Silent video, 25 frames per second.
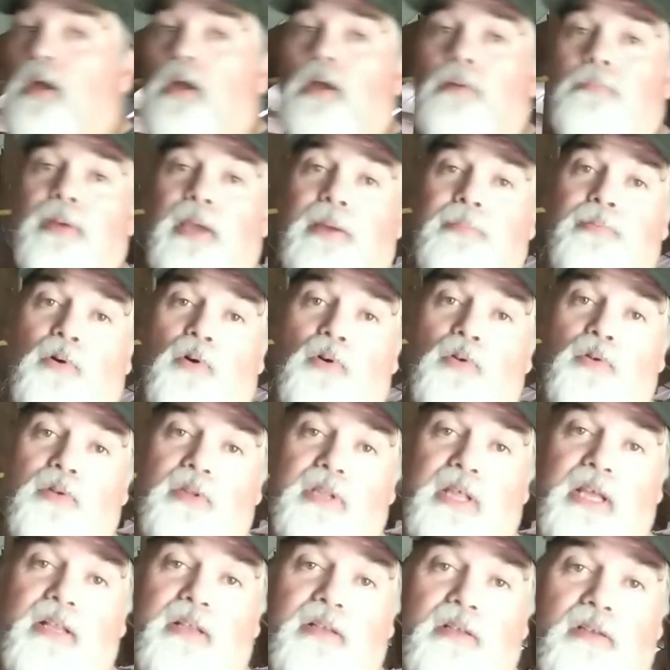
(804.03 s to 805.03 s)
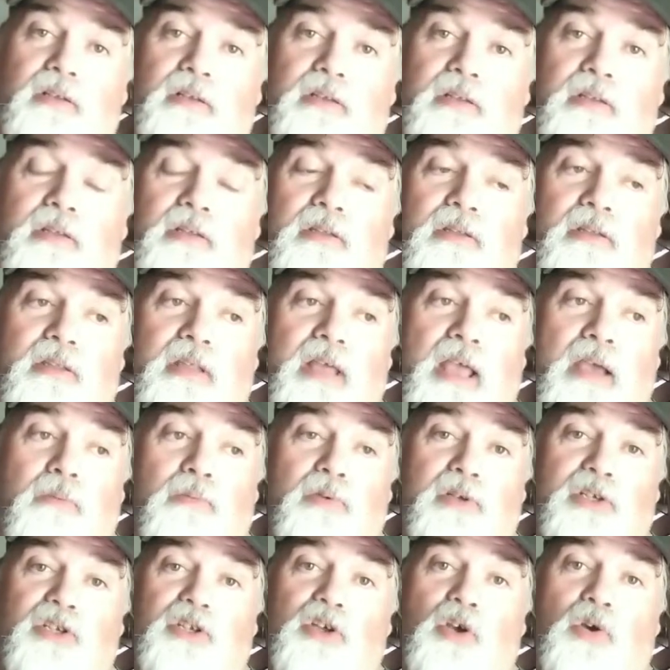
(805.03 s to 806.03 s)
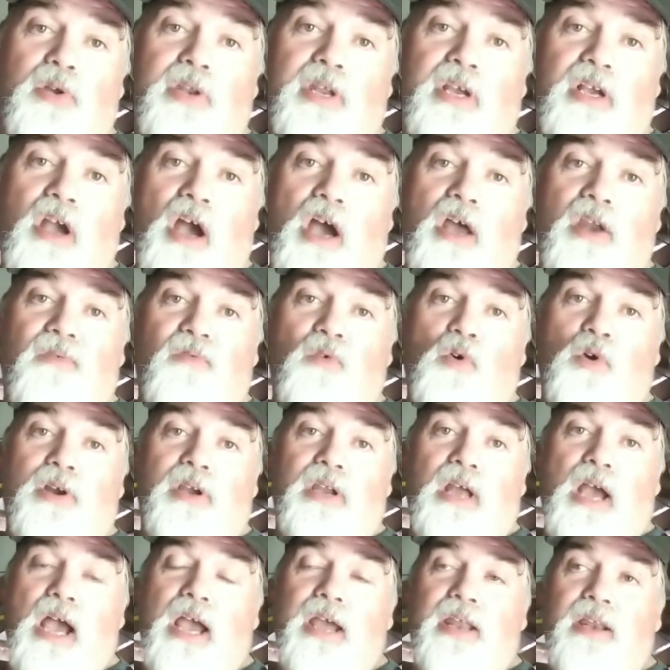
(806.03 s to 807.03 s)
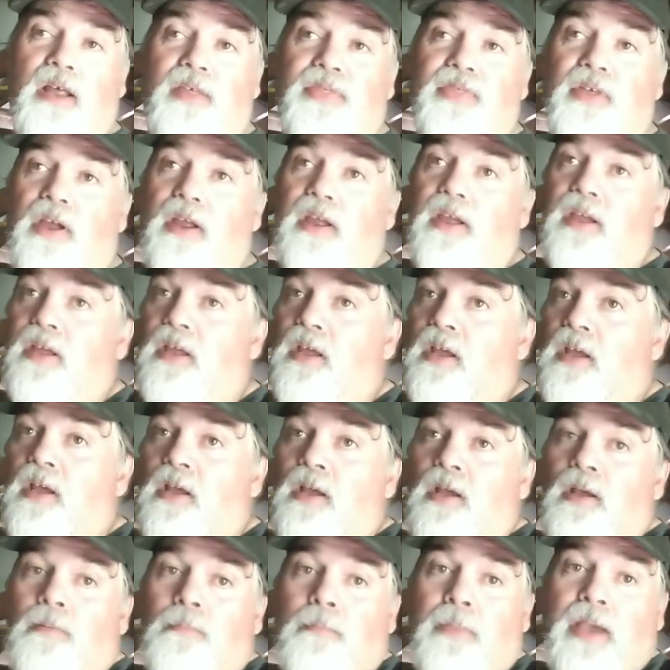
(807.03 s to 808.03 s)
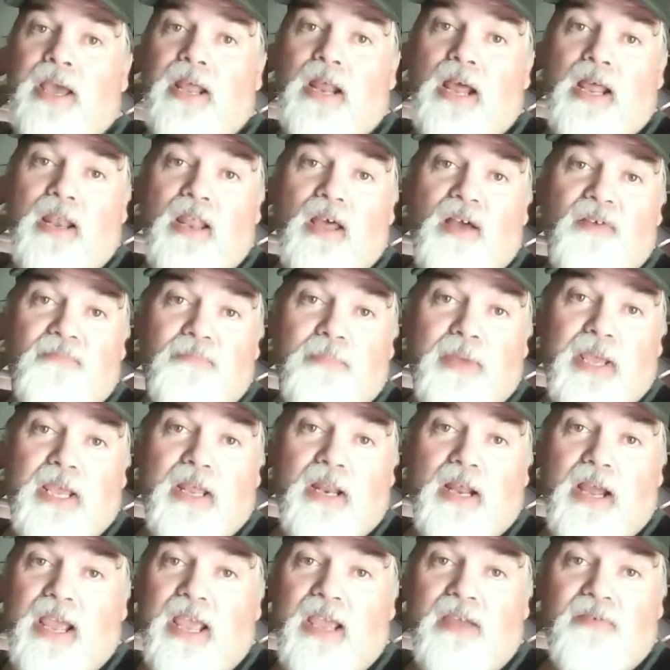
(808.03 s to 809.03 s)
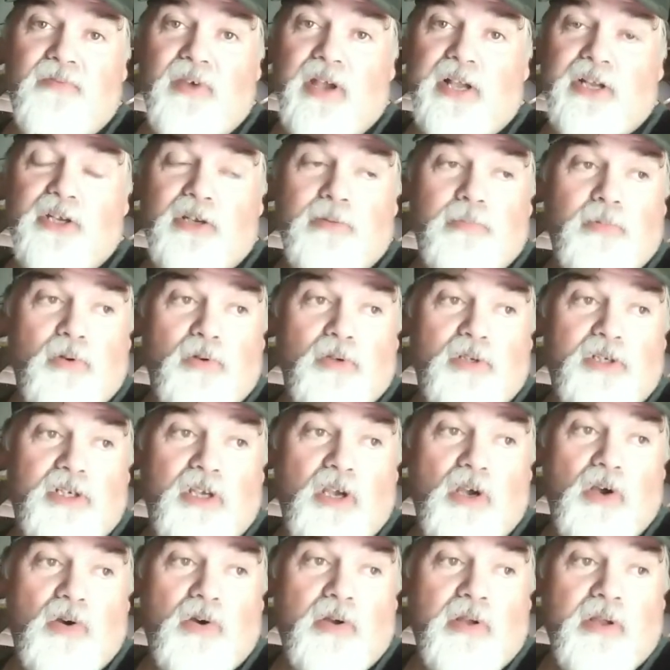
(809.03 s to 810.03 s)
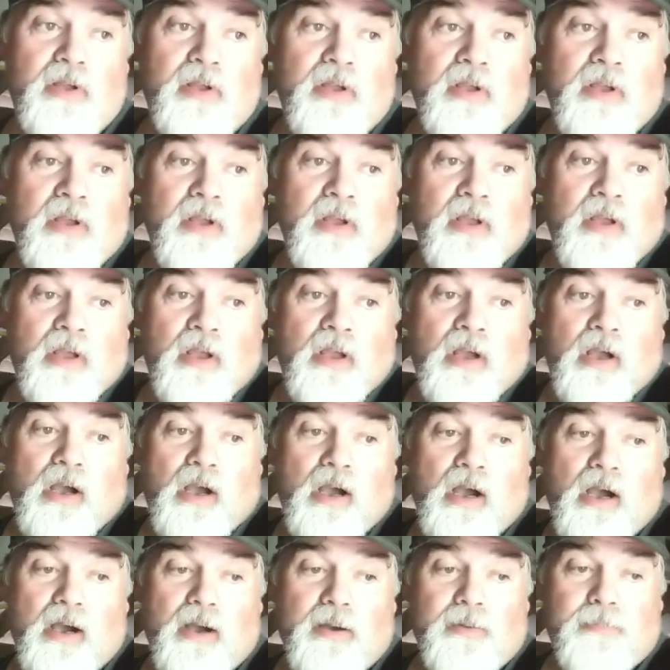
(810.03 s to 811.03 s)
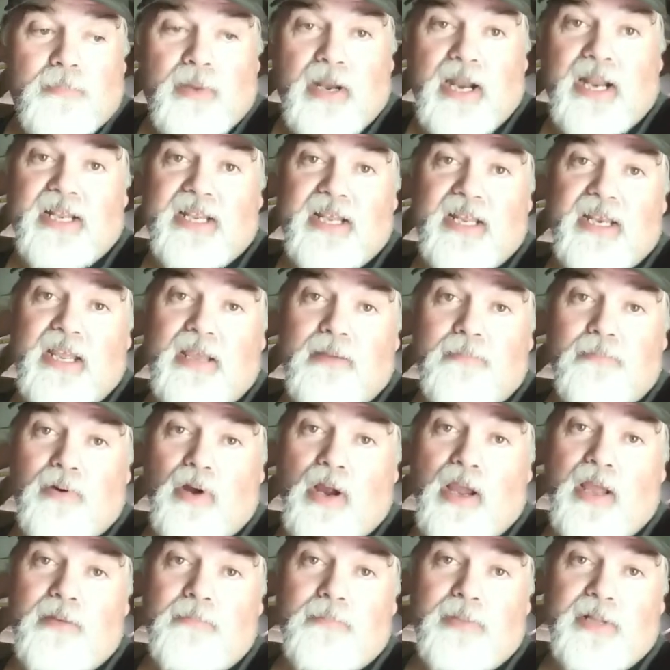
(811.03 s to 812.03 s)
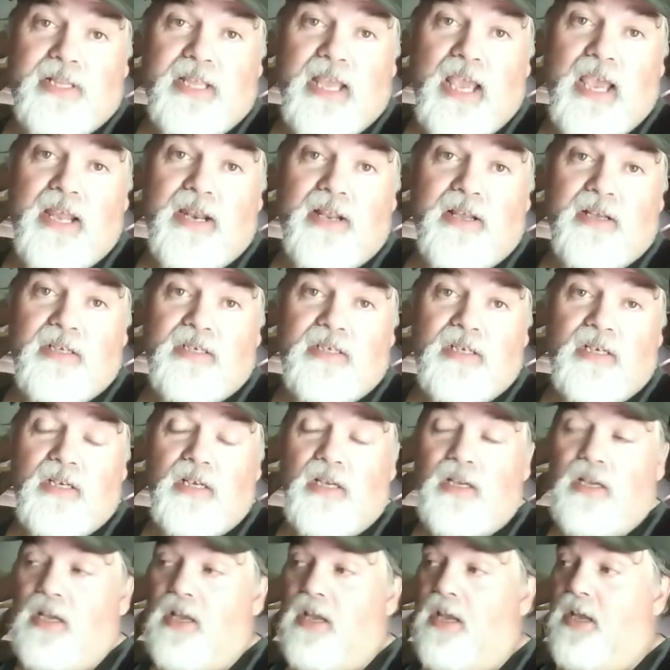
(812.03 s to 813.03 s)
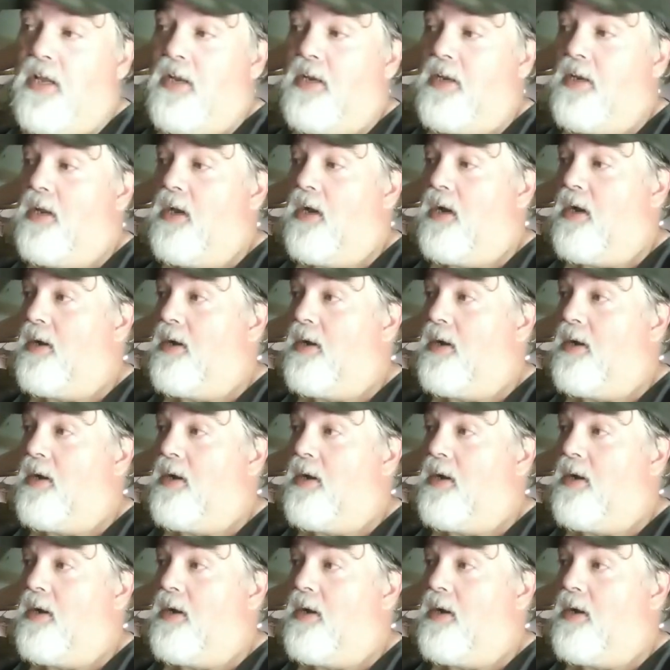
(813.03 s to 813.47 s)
people that was doing the carnivore diet, and I think, man, I love meat. I hate vegetables, so but I did eat bread and potatoes and